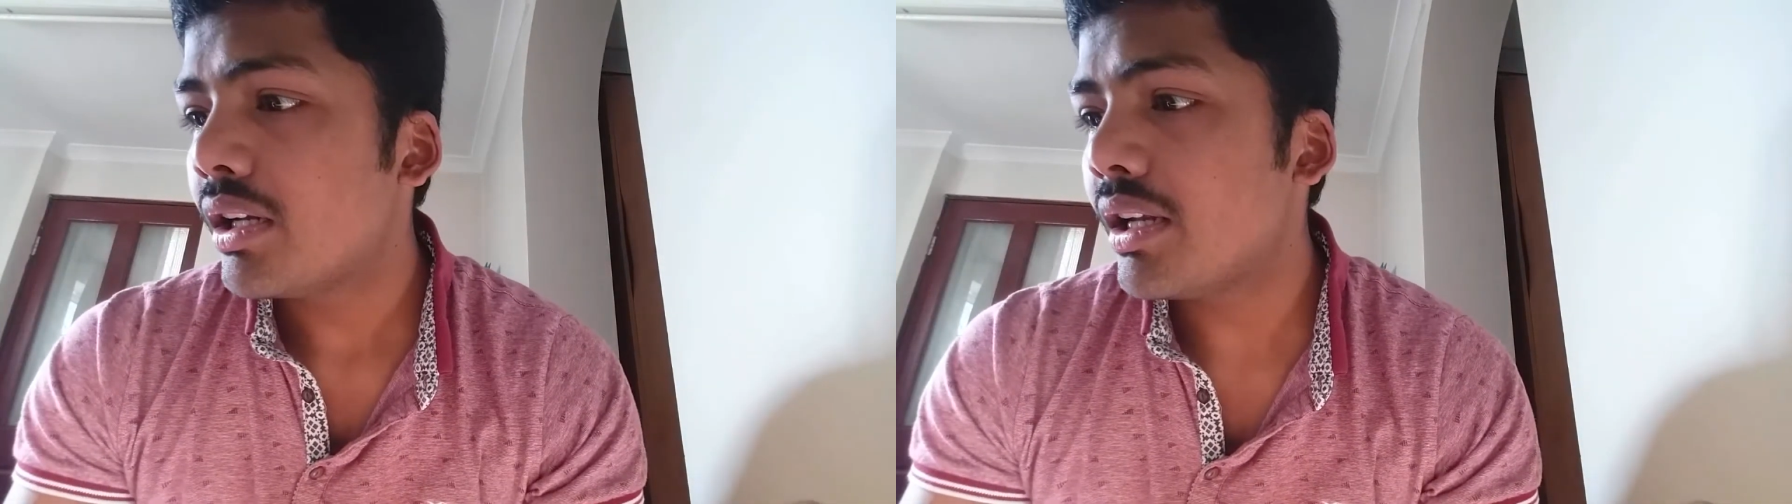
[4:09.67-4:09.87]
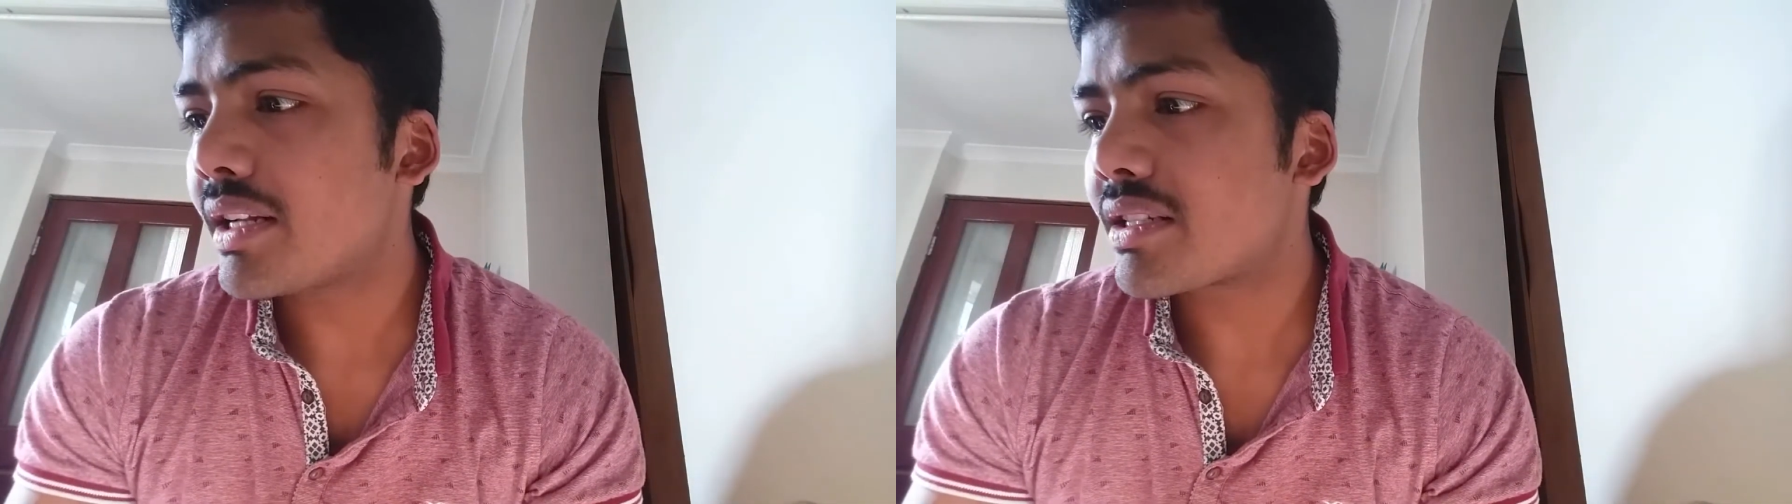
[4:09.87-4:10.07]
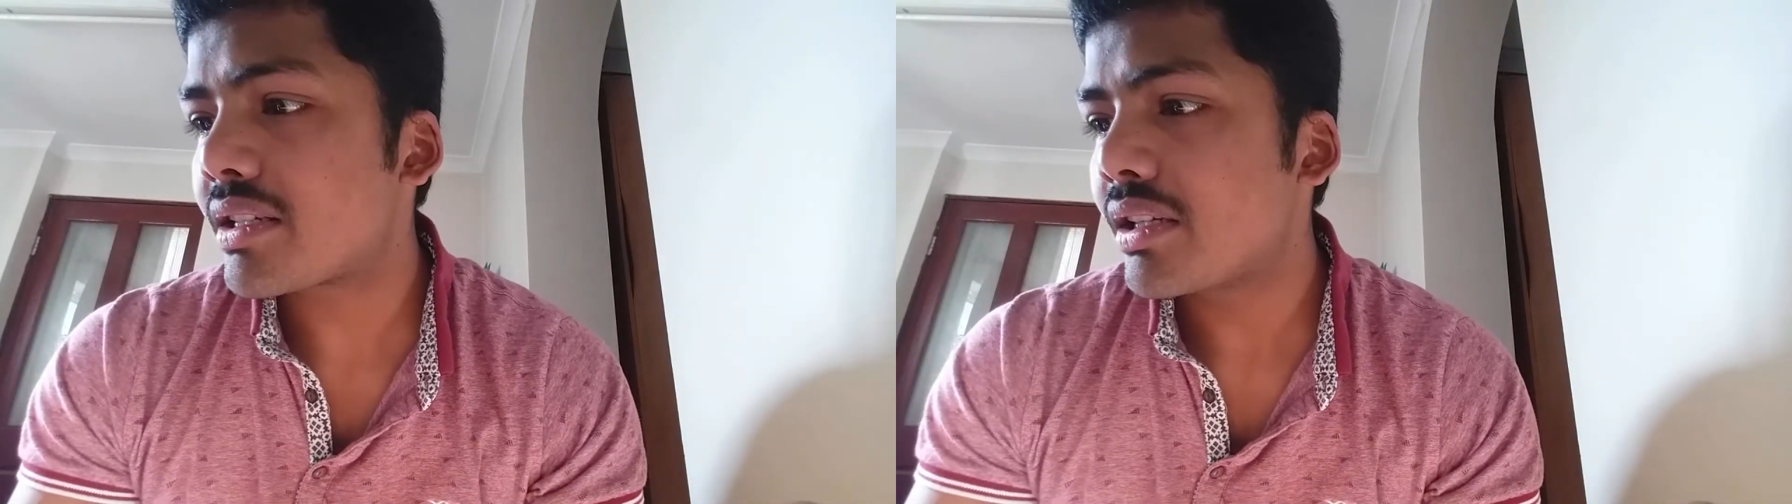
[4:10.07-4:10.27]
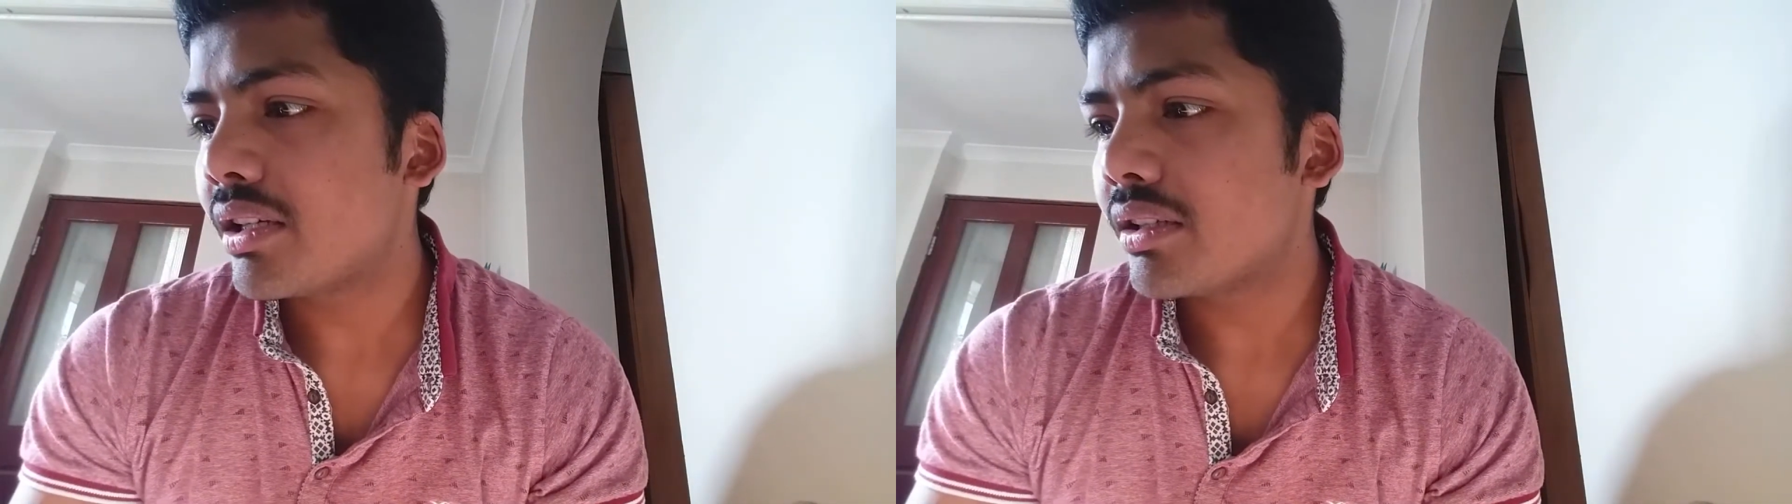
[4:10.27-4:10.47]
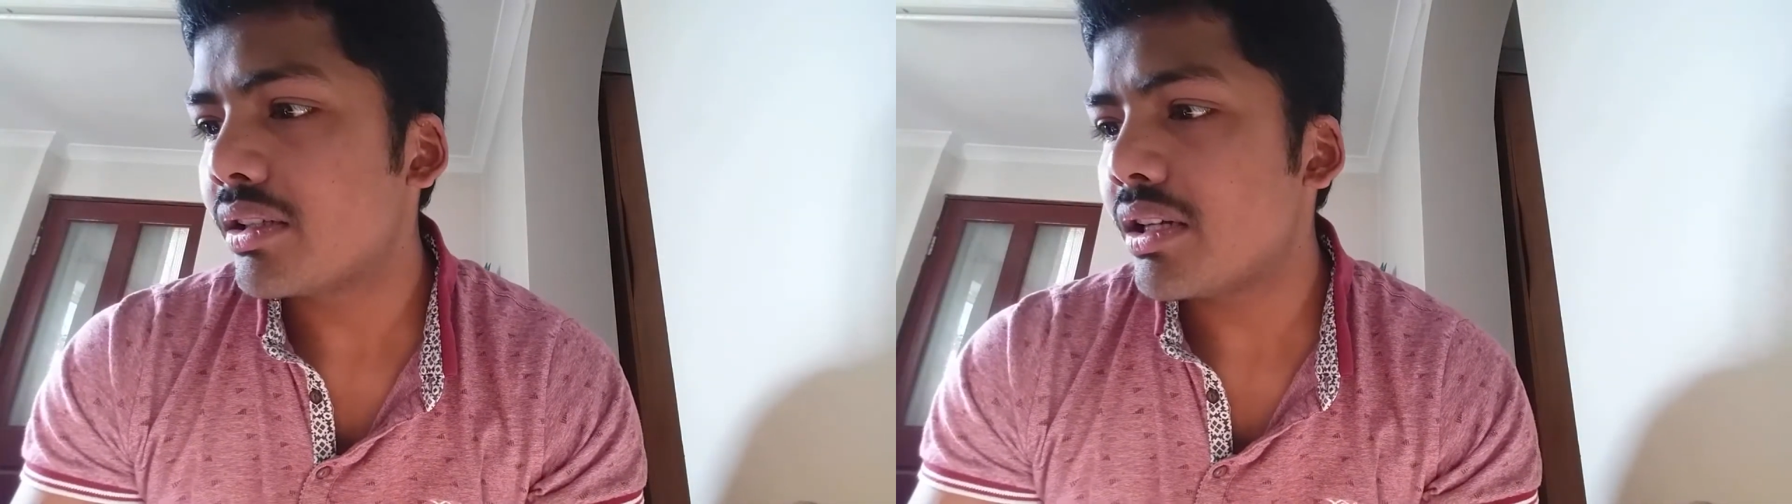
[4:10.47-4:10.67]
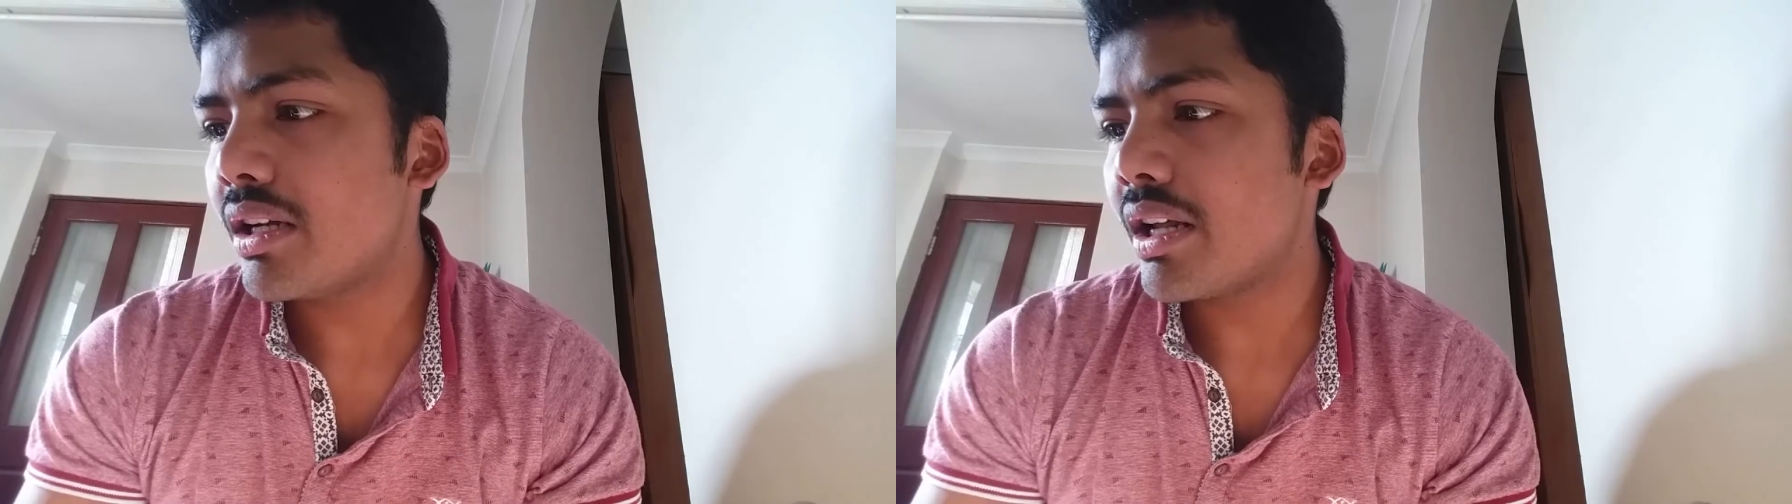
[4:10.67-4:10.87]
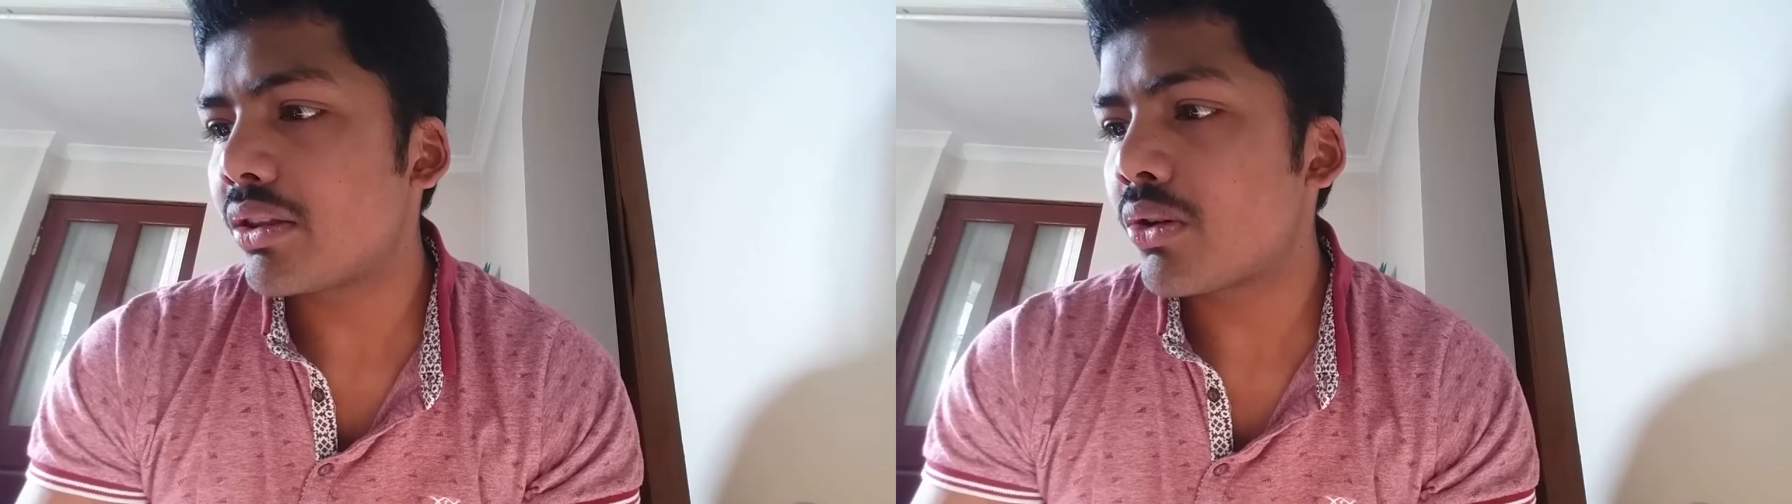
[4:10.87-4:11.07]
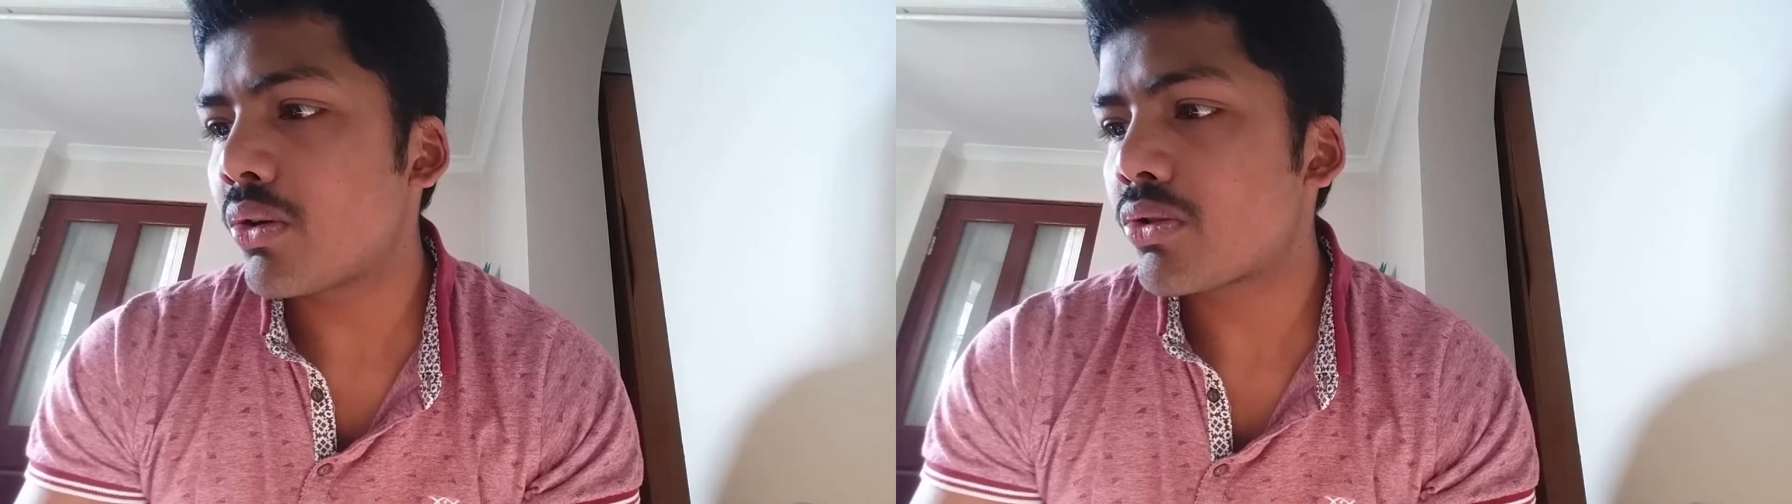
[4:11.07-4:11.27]
Let's
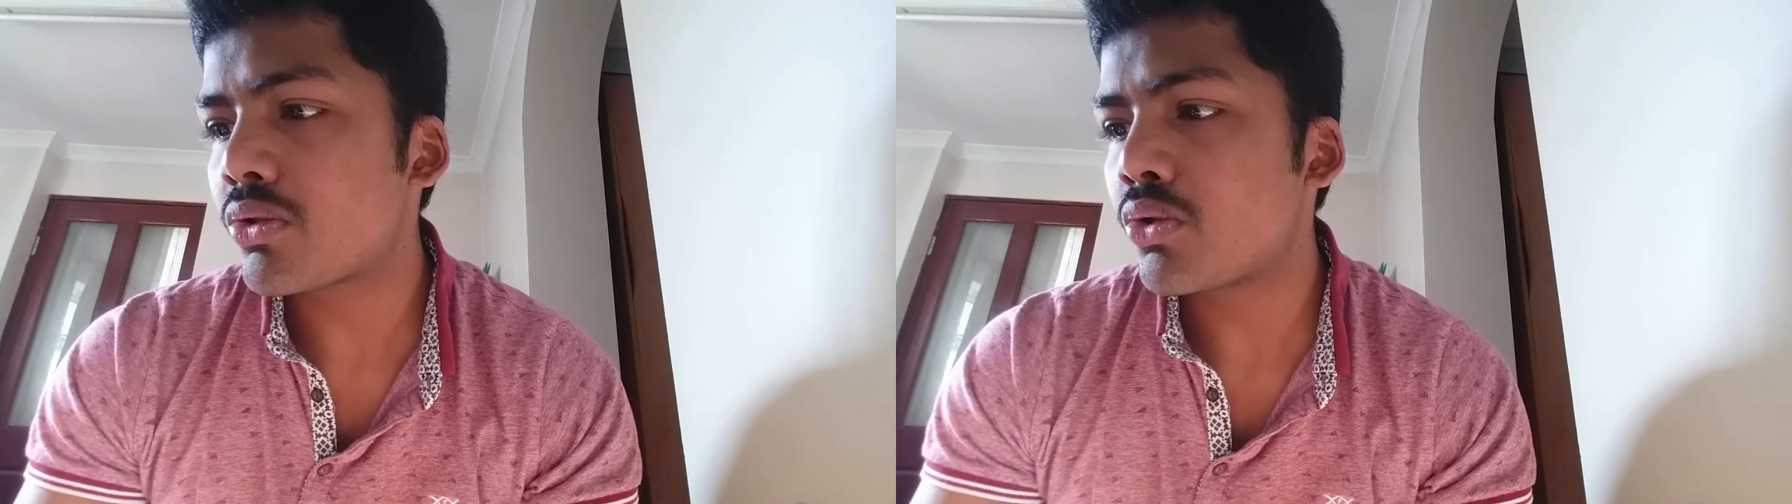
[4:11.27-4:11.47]
let those